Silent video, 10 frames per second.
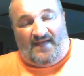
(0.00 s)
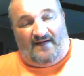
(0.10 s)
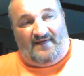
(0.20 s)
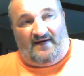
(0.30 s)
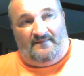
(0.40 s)

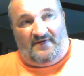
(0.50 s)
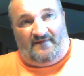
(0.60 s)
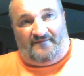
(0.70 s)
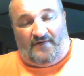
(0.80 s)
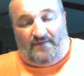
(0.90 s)
I've had it
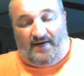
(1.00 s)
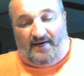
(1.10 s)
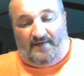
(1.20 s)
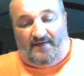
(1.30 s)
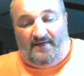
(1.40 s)
built for a
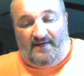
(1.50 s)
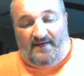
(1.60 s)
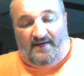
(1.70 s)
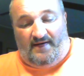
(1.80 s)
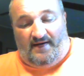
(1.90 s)
while,
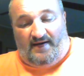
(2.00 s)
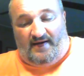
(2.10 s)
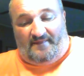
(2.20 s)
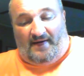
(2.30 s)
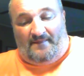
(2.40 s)

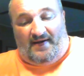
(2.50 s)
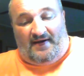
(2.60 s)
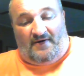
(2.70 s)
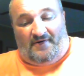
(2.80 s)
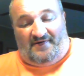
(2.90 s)
and my
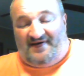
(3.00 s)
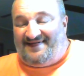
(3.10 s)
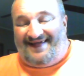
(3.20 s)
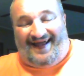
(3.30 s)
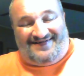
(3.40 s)
main goal is
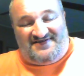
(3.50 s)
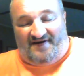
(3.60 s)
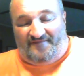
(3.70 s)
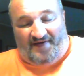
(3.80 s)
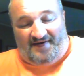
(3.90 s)
not
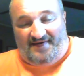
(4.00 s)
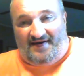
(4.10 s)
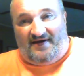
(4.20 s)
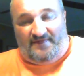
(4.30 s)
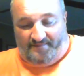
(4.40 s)
stuff like
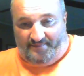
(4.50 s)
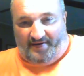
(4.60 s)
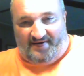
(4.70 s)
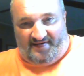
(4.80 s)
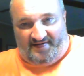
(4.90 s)
this,
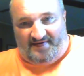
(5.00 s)
but this